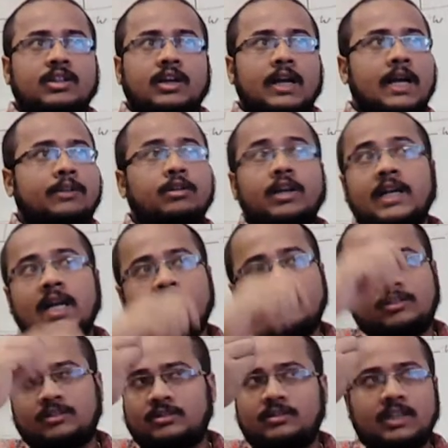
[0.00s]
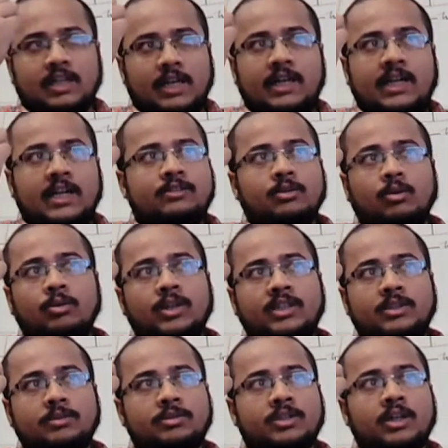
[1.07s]
Actually, it has own
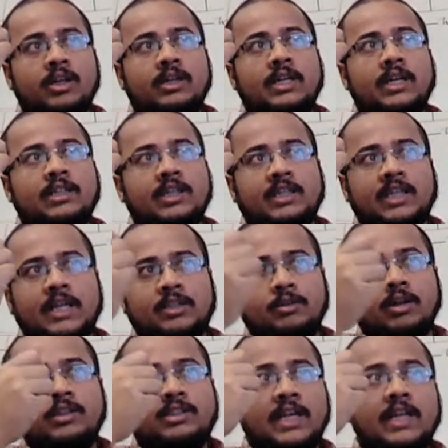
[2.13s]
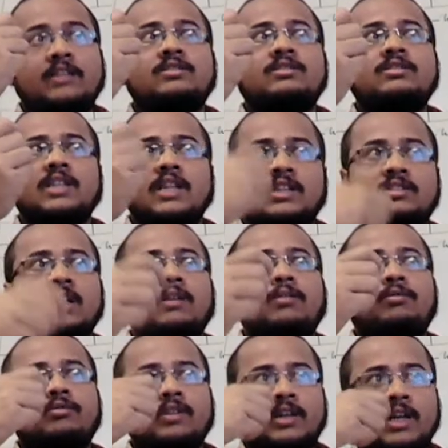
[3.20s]
intuition. It actually trains itself
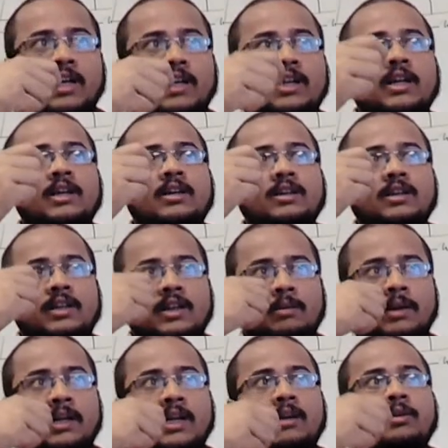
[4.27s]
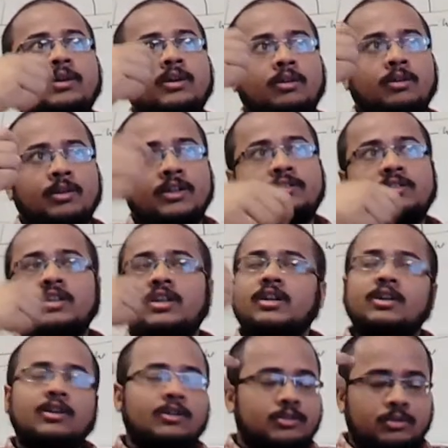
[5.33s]
in a better way always.
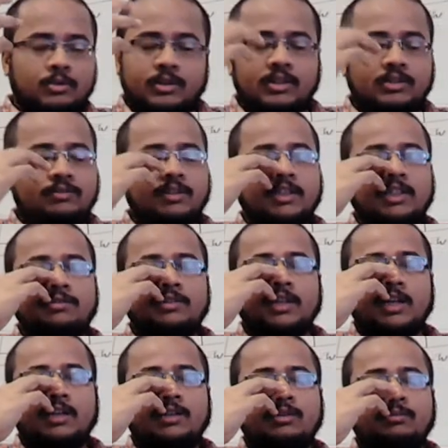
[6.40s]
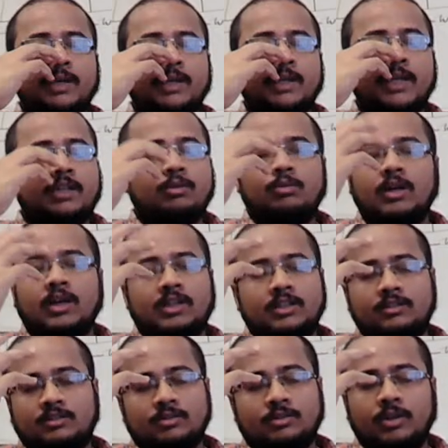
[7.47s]
So it is very difficult to predict what
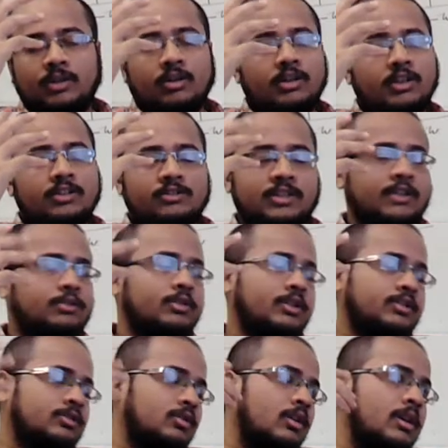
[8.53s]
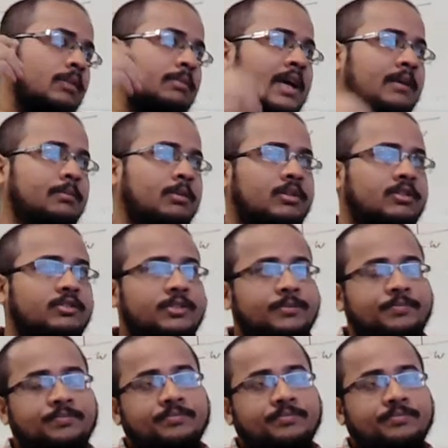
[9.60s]
is going on inside. So it is called a black box.